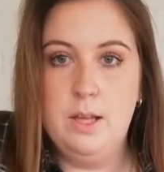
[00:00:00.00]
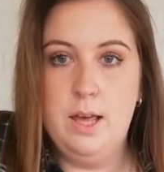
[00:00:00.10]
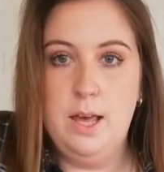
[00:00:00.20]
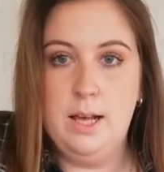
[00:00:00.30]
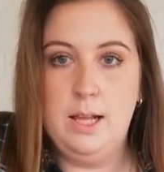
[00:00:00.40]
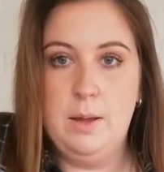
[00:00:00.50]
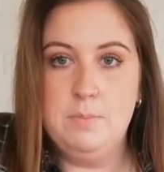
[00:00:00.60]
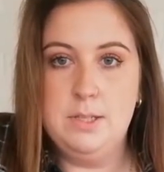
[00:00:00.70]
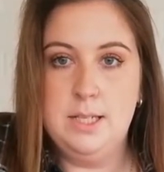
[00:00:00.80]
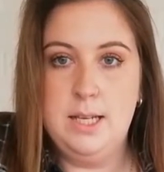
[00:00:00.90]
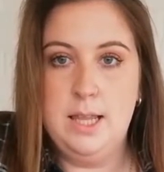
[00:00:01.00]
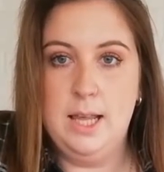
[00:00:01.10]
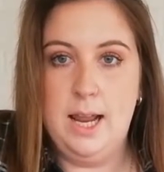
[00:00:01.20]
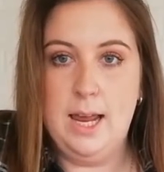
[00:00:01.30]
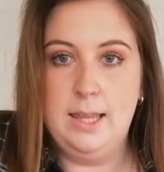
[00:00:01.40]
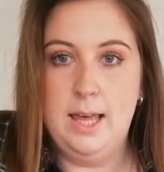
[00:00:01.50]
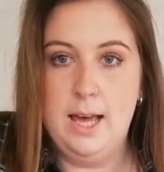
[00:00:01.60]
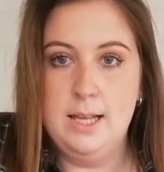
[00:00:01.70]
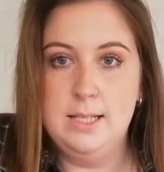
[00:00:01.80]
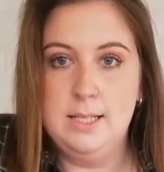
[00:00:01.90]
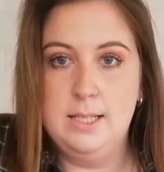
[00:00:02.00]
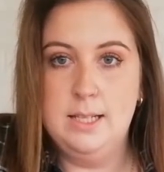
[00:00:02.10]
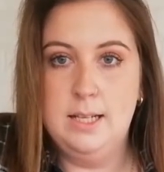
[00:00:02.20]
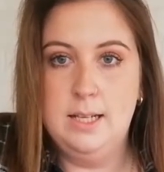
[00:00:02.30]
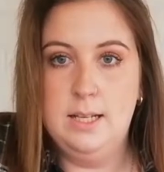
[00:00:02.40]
it clumps together like this,